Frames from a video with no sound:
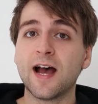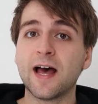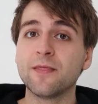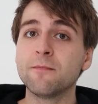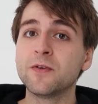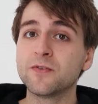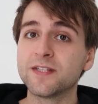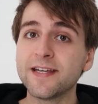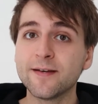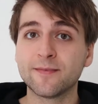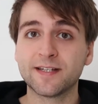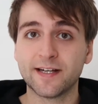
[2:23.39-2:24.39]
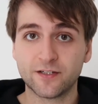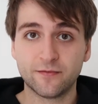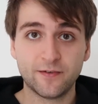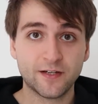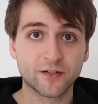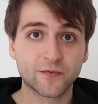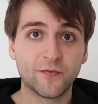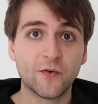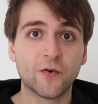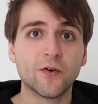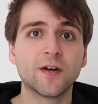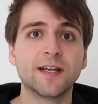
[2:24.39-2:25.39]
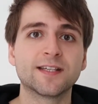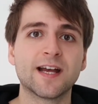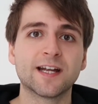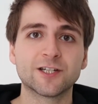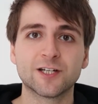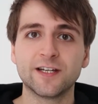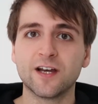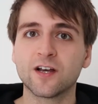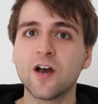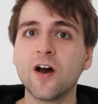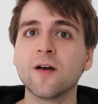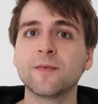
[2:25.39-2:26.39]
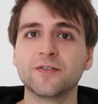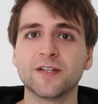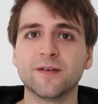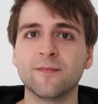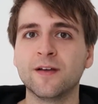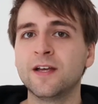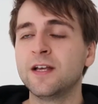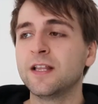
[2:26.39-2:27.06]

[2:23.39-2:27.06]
And the museum attached to Venus Fort is actually a car museum.